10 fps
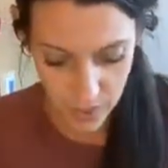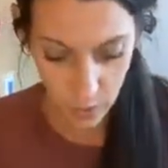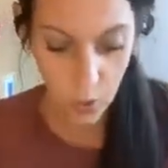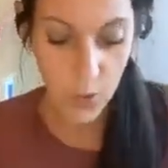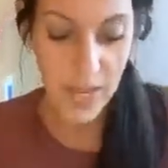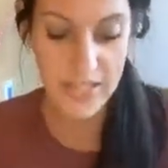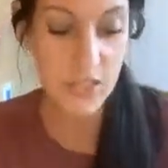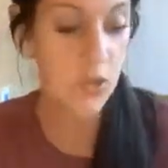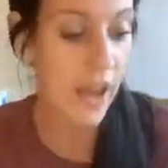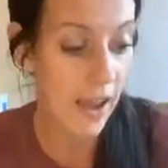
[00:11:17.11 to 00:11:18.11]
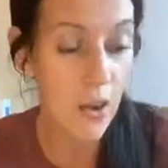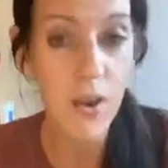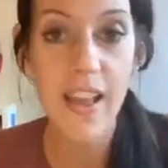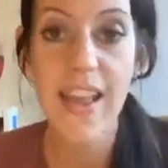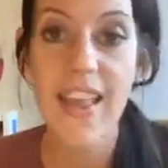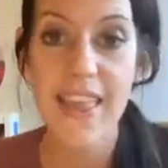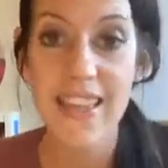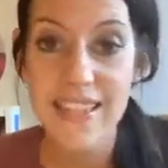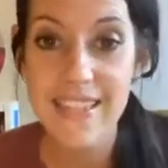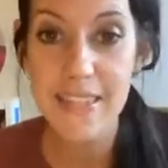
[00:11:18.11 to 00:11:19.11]
So, okay, so now
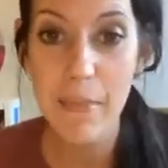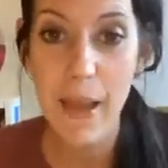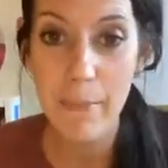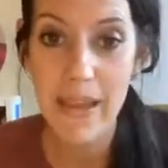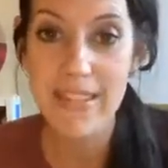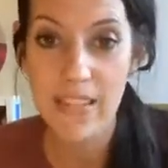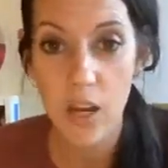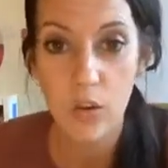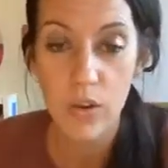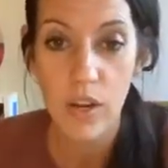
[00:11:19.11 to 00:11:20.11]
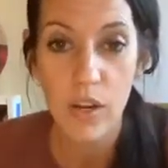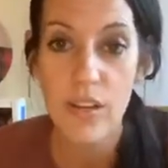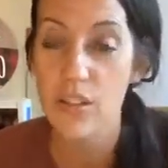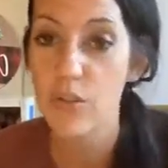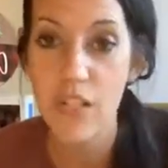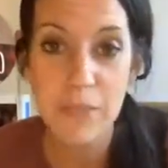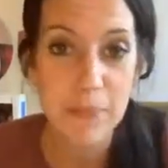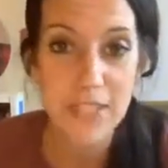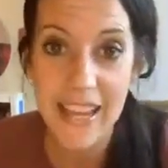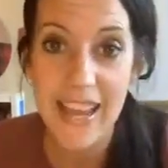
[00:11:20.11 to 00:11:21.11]
this is my base coat. So
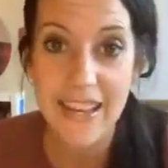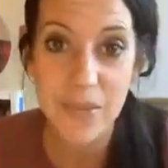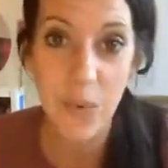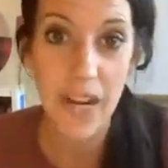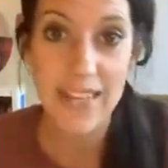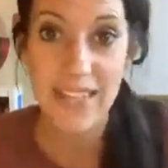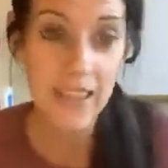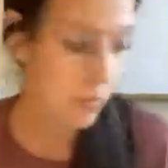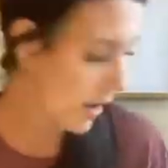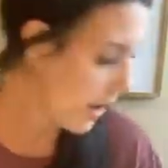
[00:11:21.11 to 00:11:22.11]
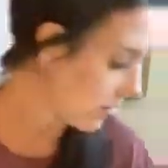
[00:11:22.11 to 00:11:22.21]
just pretend when I did the